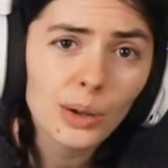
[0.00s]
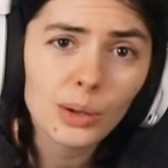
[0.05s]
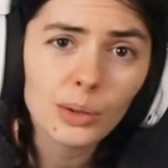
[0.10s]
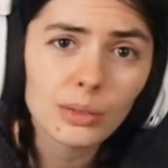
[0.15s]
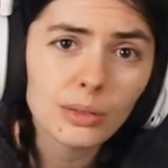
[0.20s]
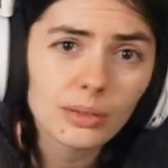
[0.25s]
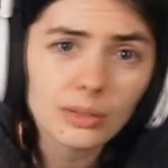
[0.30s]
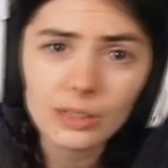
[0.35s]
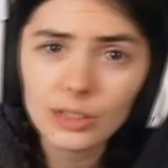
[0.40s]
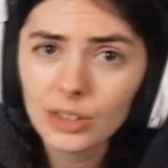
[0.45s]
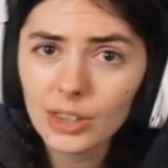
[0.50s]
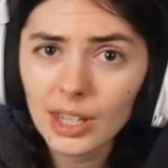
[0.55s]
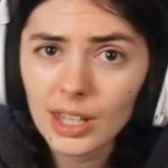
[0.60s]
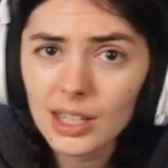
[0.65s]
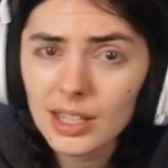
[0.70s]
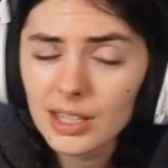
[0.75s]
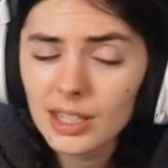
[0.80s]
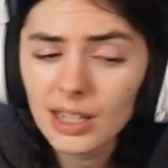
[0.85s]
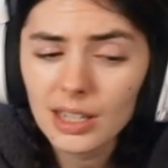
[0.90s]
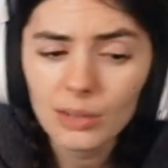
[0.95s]
and
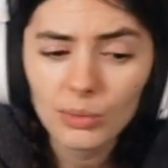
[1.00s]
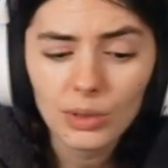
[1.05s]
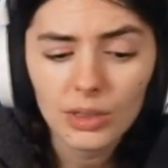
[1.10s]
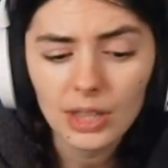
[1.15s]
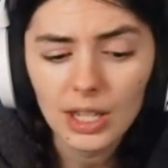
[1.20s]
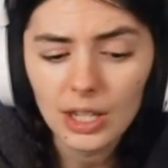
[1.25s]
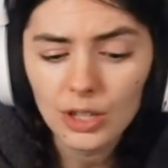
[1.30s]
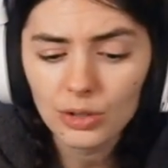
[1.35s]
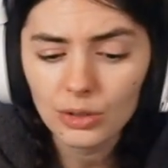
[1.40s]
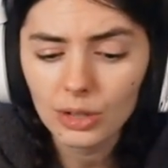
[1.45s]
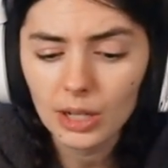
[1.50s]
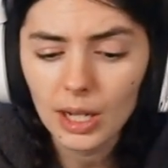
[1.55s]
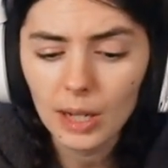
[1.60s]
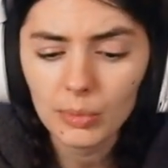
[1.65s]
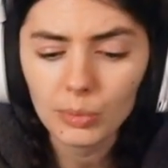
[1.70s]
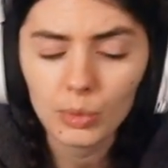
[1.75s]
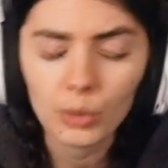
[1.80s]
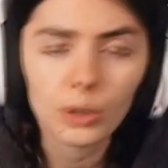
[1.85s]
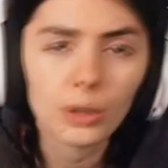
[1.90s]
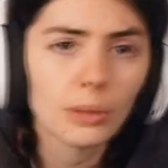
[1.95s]
th- seeing when things are
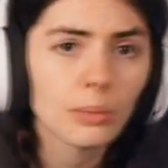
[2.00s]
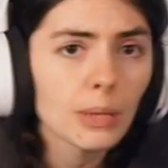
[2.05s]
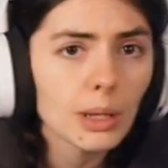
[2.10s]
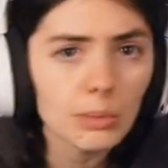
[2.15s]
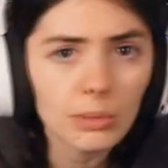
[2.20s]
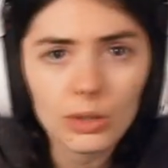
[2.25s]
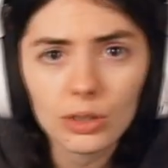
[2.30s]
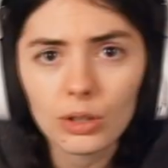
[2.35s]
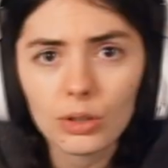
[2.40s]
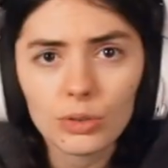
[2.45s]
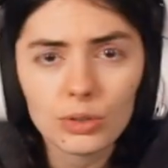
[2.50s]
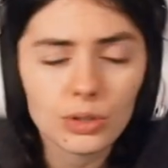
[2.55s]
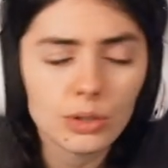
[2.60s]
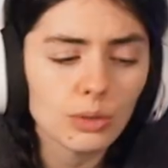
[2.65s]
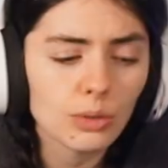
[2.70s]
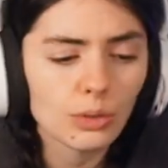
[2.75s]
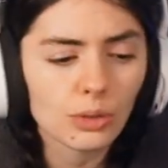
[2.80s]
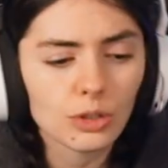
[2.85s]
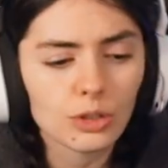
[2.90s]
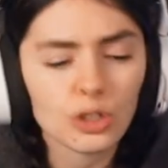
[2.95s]
up, or maybe those
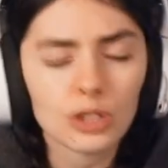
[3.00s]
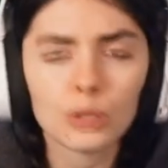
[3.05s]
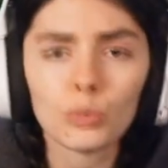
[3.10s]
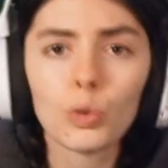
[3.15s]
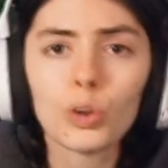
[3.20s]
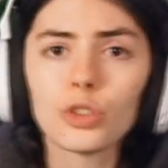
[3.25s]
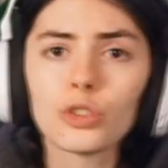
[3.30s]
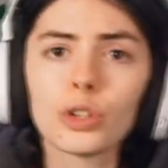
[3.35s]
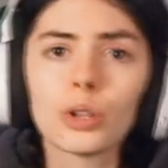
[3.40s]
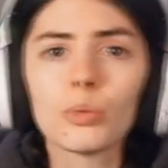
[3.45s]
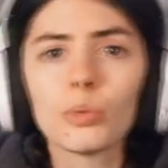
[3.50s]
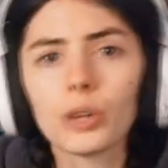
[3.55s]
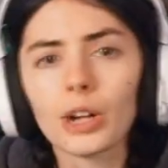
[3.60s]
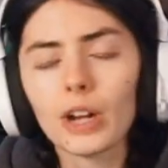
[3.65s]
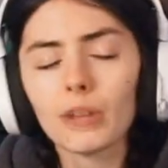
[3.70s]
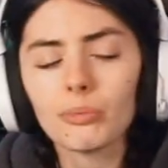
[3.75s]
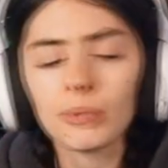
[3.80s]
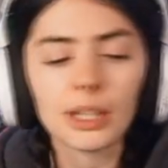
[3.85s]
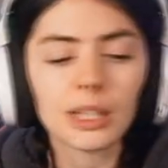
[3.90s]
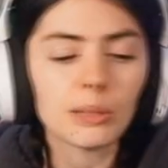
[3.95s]
who are just wondering where
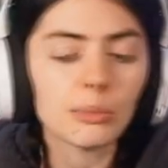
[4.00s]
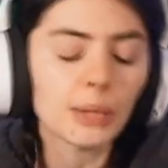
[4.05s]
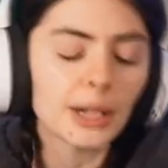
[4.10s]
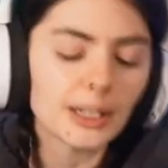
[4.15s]
I've been.